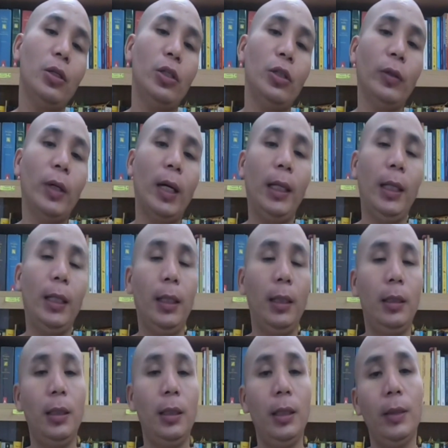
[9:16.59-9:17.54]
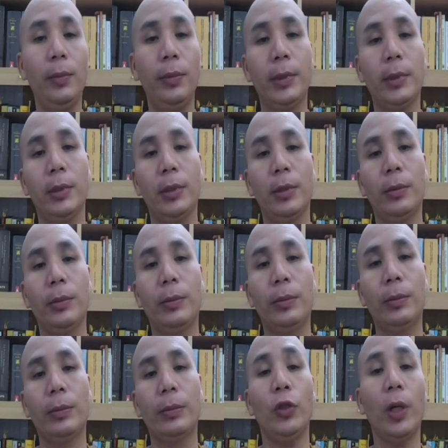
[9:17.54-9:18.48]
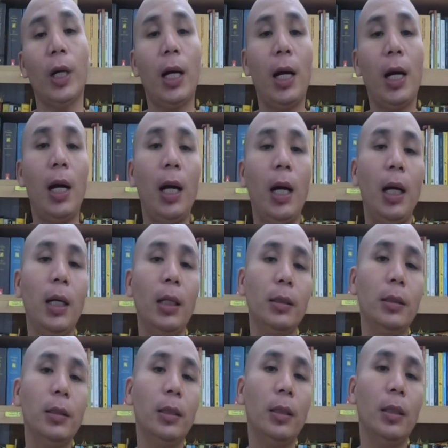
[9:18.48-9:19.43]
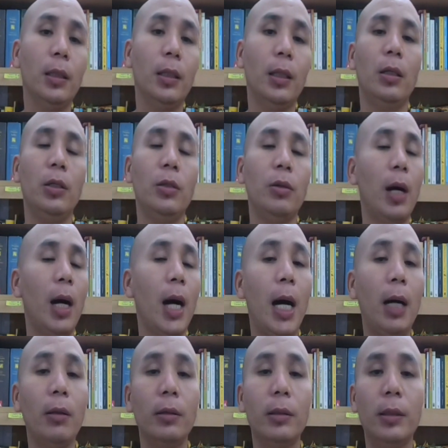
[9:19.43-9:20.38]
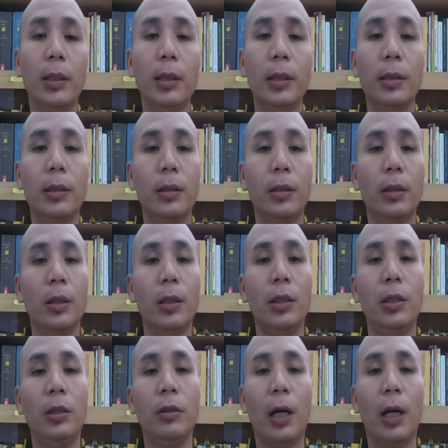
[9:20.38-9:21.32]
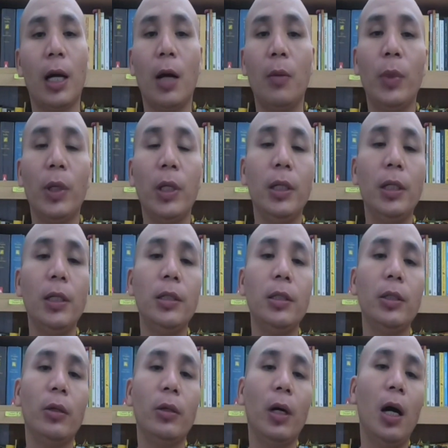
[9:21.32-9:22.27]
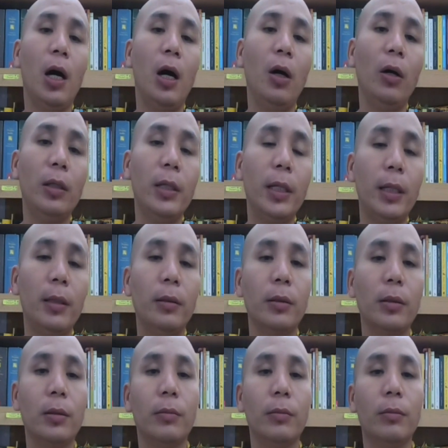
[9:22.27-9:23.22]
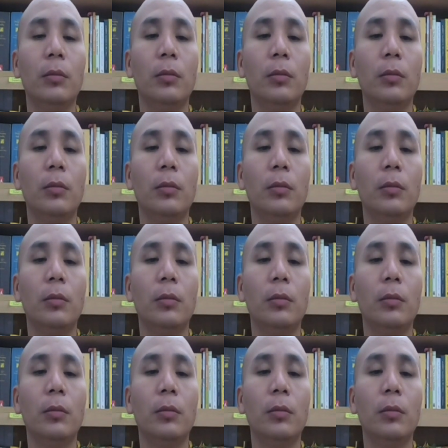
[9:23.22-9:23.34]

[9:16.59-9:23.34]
your relatives, your cars, your houses, your companies, your hotels,